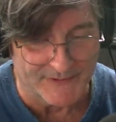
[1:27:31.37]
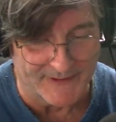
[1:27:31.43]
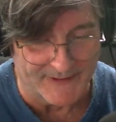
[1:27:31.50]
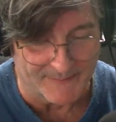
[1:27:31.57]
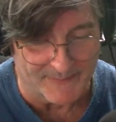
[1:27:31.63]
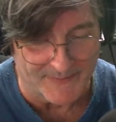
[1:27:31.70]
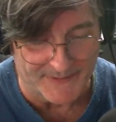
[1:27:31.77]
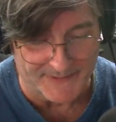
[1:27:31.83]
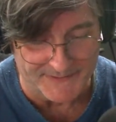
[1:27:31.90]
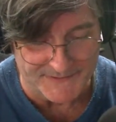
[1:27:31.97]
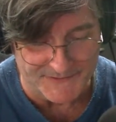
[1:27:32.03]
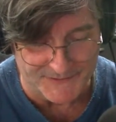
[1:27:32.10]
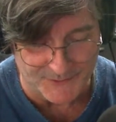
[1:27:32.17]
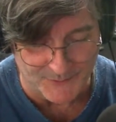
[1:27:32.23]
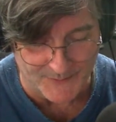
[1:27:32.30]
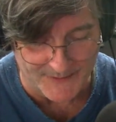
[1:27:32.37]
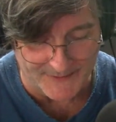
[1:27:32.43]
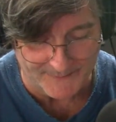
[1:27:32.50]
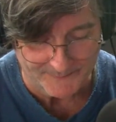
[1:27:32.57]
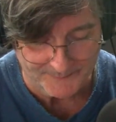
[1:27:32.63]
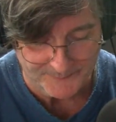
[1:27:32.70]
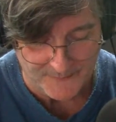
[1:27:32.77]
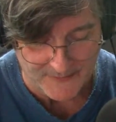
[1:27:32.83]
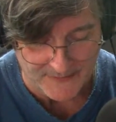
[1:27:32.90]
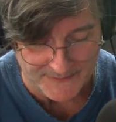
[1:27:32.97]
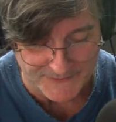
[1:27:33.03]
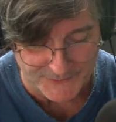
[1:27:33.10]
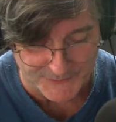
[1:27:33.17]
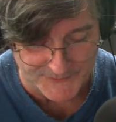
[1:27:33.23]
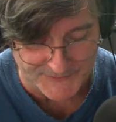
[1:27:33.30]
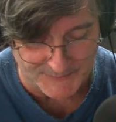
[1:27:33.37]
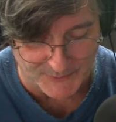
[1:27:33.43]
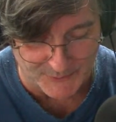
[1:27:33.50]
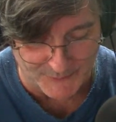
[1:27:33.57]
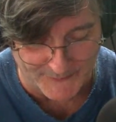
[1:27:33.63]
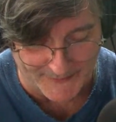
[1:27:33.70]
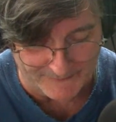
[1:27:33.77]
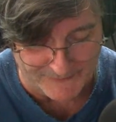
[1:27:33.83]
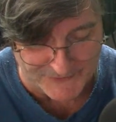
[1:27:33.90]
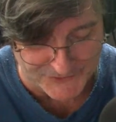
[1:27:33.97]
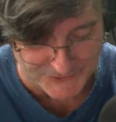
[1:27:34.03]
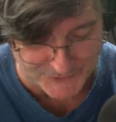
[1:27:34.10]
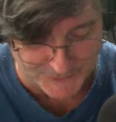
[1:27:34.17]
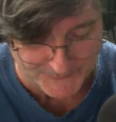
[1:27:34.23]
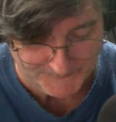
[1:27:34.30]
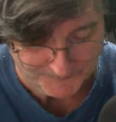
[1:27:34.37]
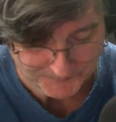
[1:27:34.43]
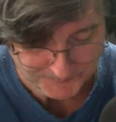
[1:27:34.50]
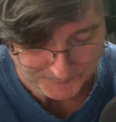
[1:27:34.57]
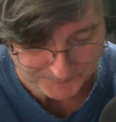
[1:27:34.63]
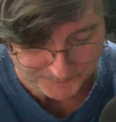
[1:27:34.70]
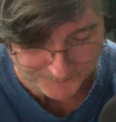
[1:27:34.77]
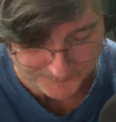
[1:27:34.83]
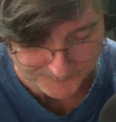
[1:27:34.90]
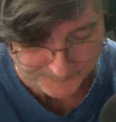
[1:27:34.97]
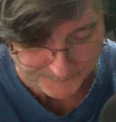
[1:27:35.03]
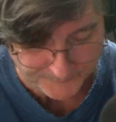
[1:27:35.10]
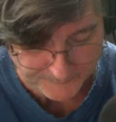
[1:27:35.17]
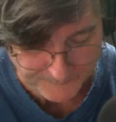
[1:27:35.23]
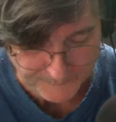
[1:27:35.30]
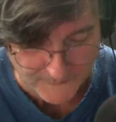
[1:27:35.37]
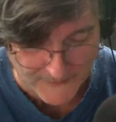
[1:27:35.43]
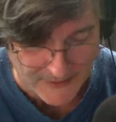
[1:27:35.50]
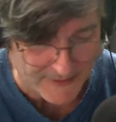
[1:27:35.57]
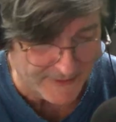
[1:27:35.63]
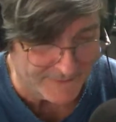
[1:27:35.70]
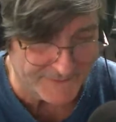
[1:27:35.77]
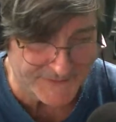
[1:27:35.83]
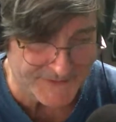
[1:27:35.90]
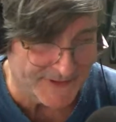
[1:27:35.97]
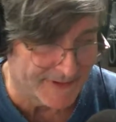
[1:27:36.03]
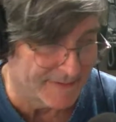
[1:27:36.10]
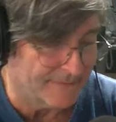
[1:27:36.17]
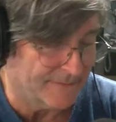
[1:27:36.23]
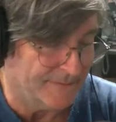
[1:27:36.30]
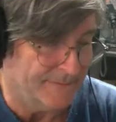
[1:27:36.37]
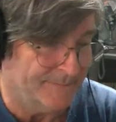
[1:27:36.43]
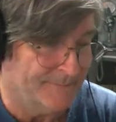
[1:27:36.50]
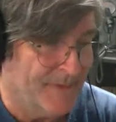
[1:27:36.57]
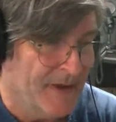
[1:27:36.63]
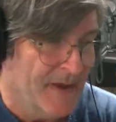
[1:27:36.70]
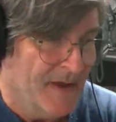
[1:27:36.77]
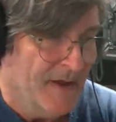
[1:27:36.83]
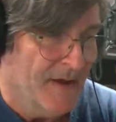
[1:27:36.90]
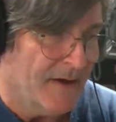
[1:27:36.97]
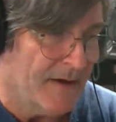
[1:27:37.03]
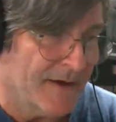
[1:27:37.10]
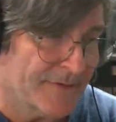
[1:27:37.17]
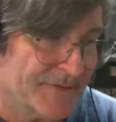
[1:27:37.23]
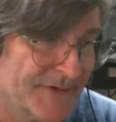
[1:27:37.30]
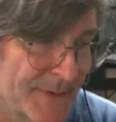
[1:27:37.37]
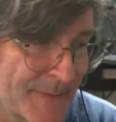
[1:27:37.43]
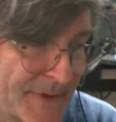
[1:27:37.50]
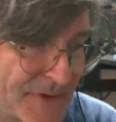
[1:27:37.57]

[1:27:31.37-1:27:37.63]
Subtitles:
will head up there to explore that for sure. I haven't done